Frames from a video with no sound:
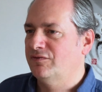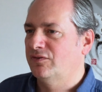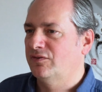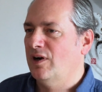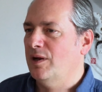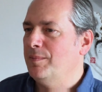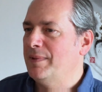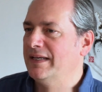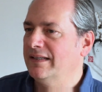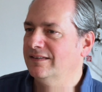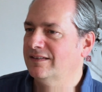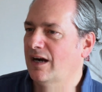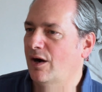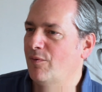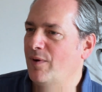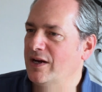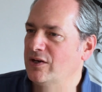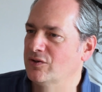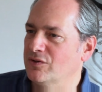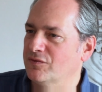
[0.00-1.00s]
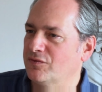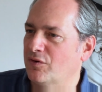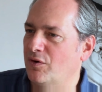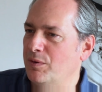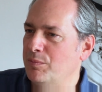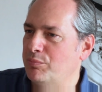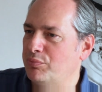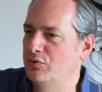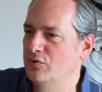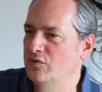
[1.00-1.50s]
framing directions for
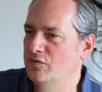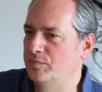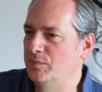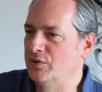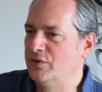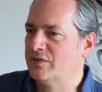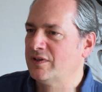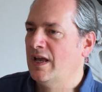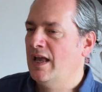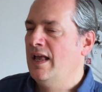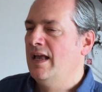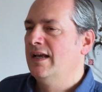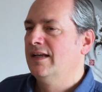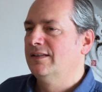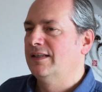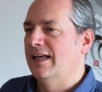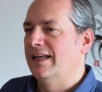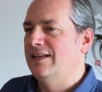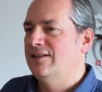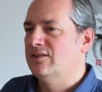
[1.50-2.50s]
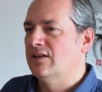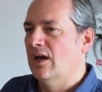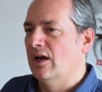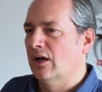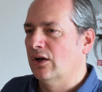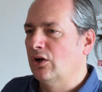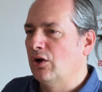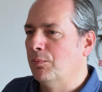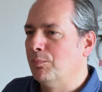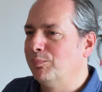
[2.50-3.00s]
improvement that is a
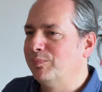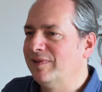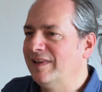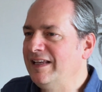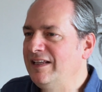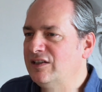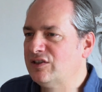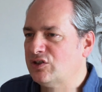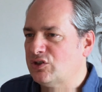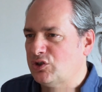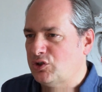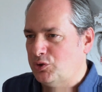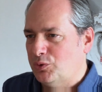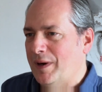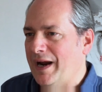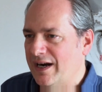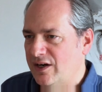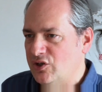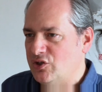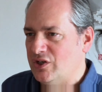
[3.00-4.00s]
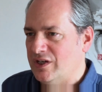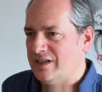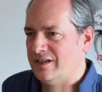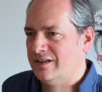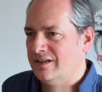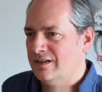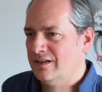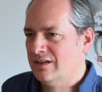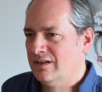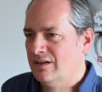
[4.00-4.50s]
complete strategy
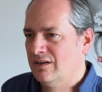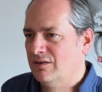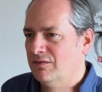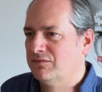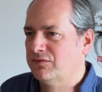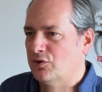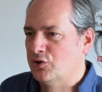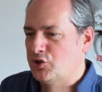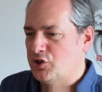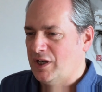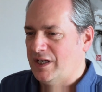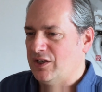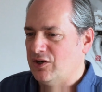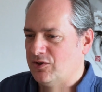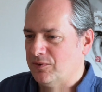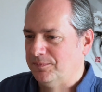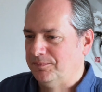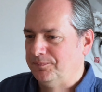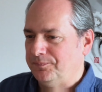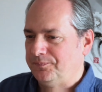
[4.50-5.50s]
for change.